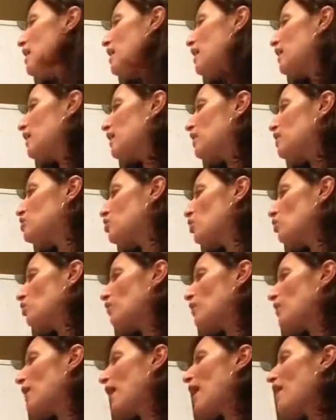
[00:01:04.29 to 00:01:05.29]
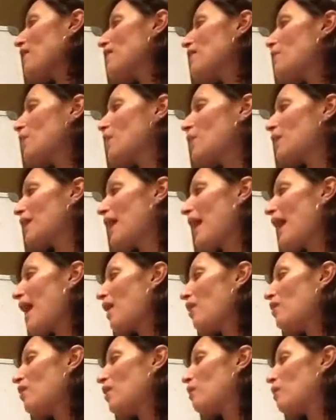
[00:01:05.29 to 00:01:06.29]
and get a total for that, and then we would
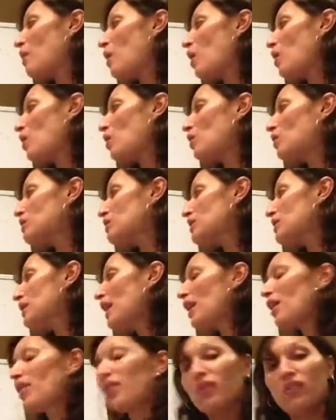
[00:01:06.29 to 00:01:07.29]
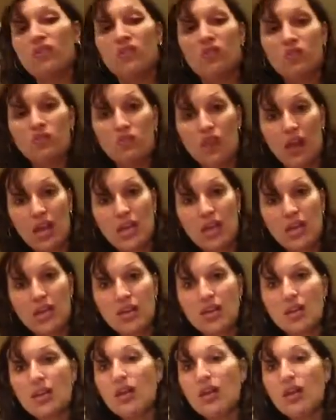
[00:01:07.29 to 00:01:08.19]
add them all together, right?